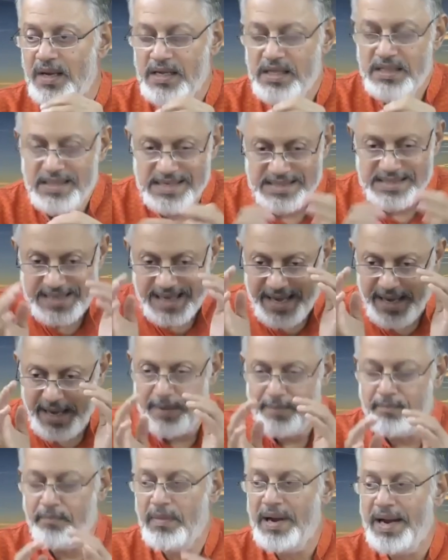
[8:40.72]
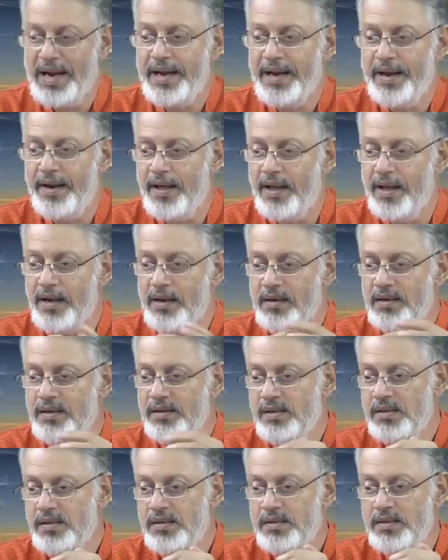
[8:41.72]
in the same mind,
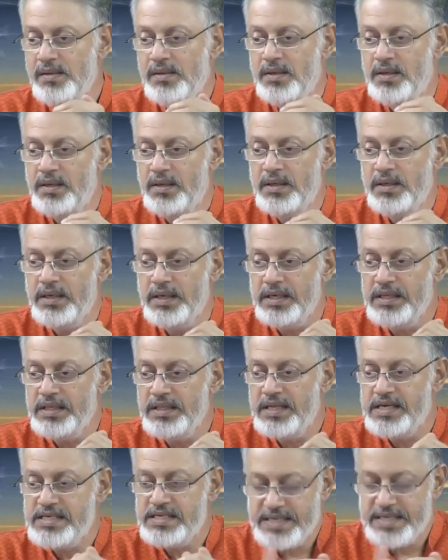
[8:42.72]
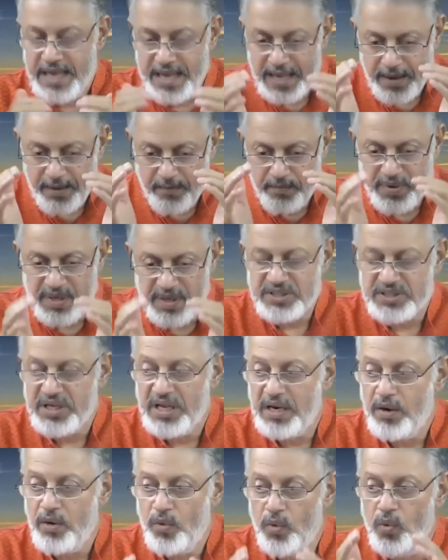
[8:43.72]
in the same
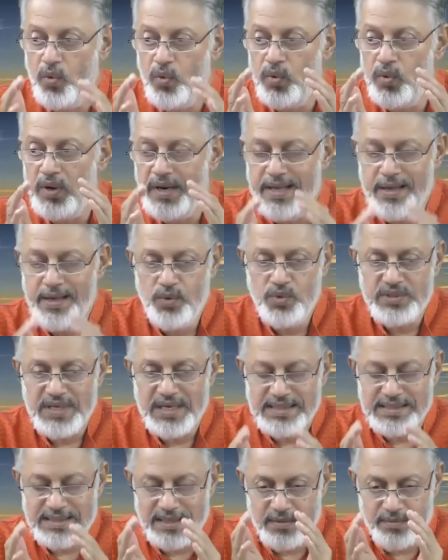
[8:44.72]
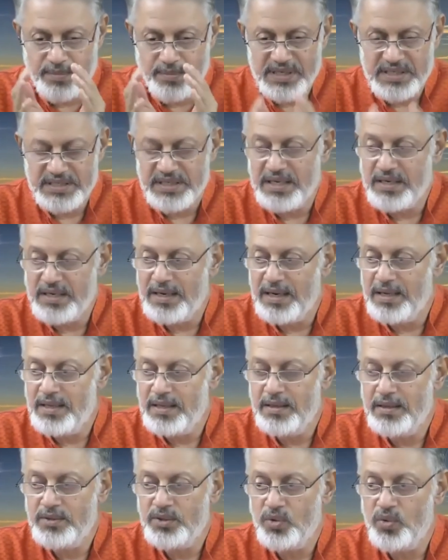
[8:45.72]
person who lives as that person
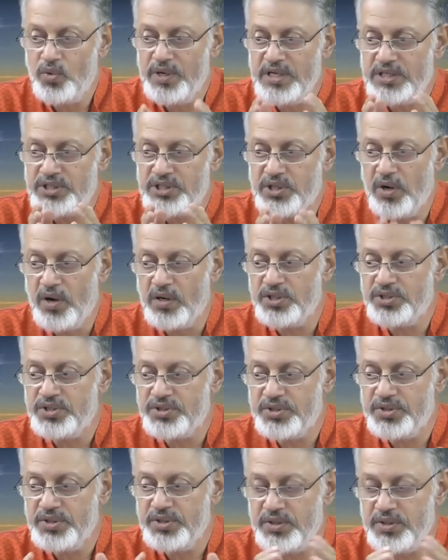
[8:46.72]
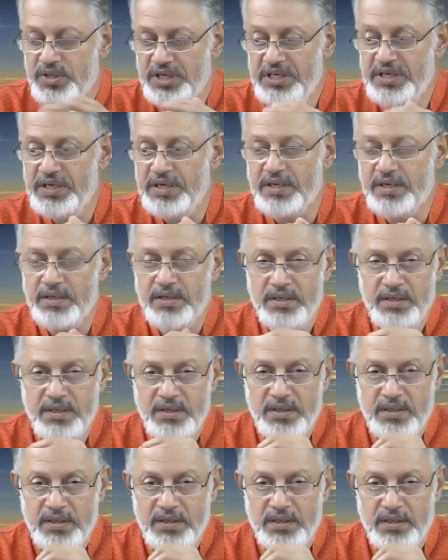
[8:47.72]
through his thoughts here
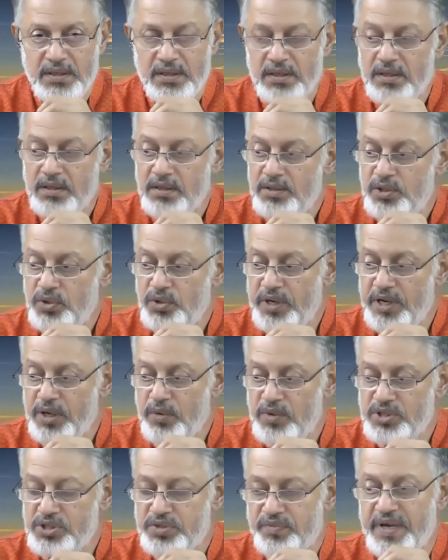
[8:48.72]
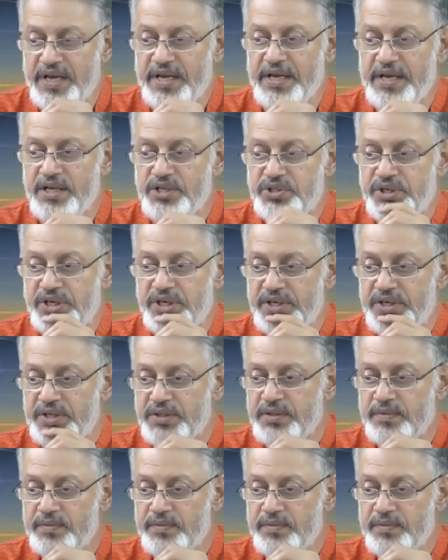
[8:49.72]
during one's waking state.